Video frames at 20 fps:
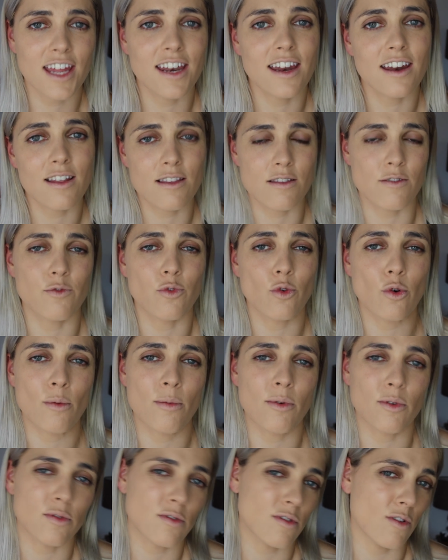and it is
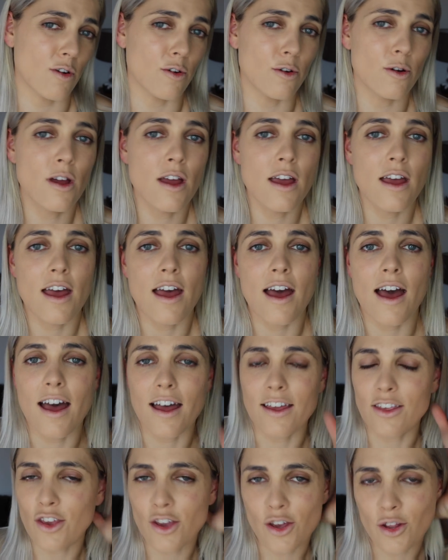affordable, so
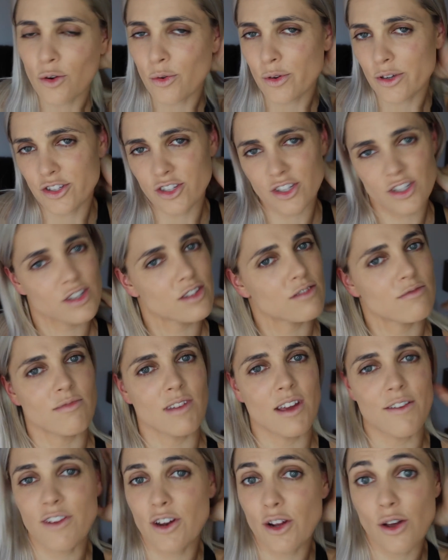you can always just
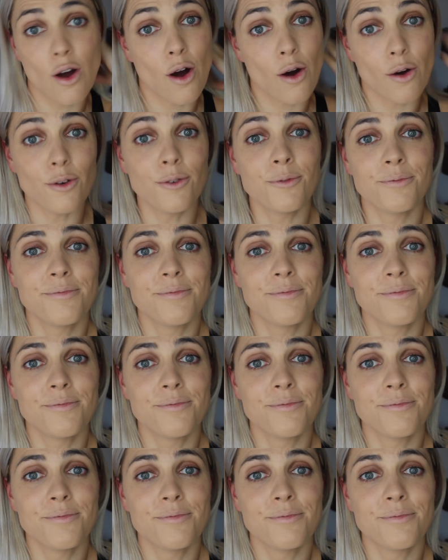give it a go.